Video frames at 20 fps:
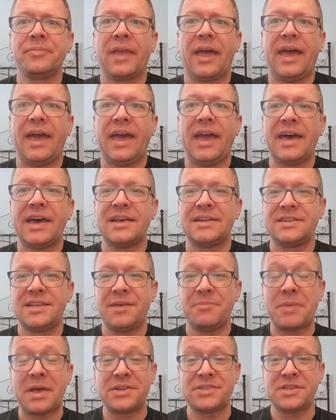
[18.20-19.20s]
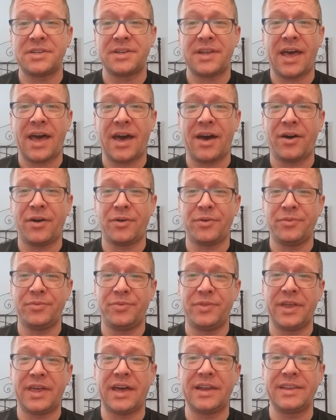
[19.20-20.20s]
And he mentioned how
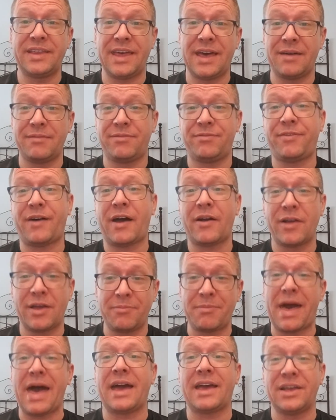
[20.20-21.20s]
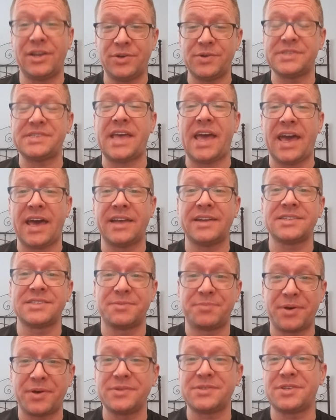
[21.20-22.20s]
the gun kept firing back into his hand as
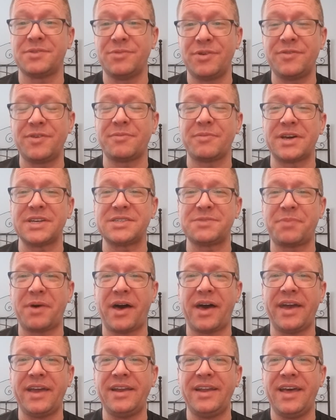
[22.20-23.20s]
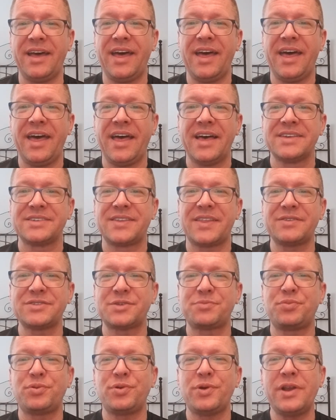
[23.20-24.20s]
opposed to moving my spine. So that was a
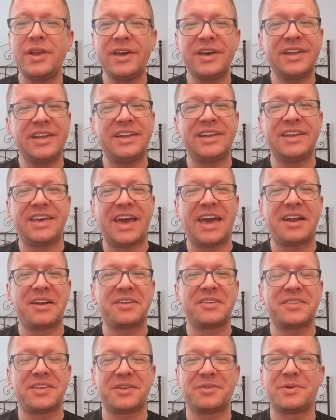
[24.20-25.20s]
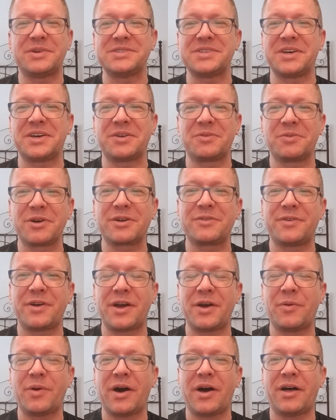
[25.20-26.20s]
pretty good indicator that it wasn't going to work
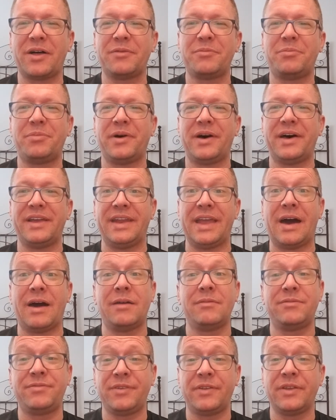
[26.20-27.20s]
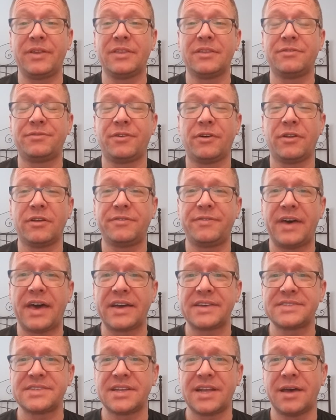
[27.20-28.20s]
very well, but now I'm feeling the full
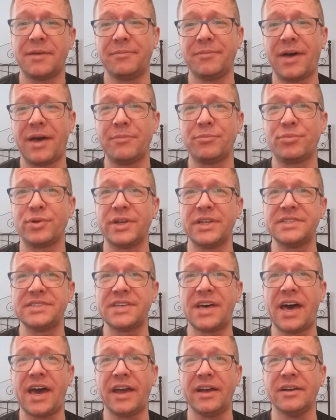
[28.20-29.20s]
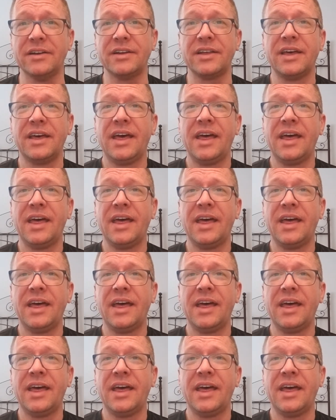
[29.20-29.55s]
effects and I'm pretty tired.